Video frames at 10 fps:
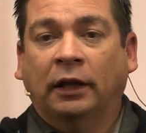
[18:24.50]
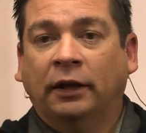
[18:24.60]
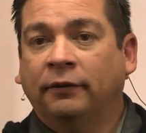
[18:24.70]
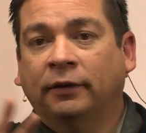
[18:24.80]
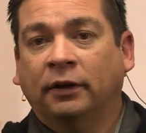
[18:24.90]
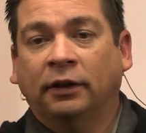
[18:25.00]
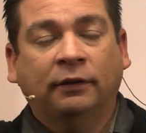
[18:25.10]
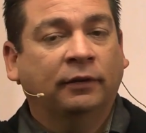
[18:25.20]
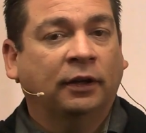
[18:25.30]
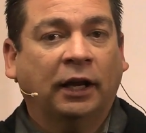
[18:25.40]
even
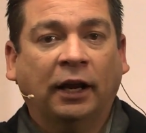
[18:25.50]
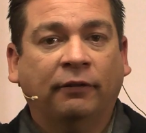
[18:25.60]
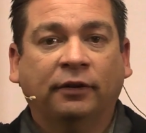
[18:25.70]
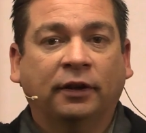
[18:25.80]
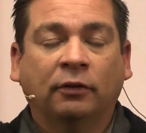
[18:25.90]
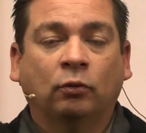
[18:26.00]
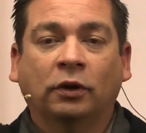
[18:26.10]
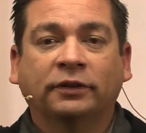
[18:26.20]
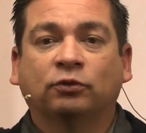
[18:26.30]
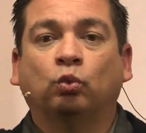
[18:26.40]
even everything
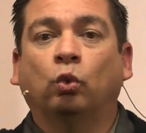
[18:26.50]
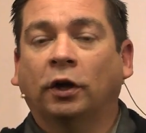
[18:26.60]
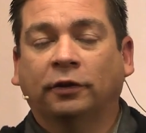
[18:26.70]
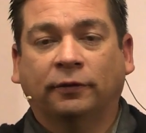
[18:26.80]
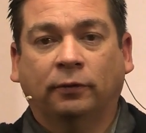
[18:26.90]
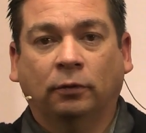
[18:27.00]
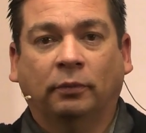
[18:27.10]
was wonderful.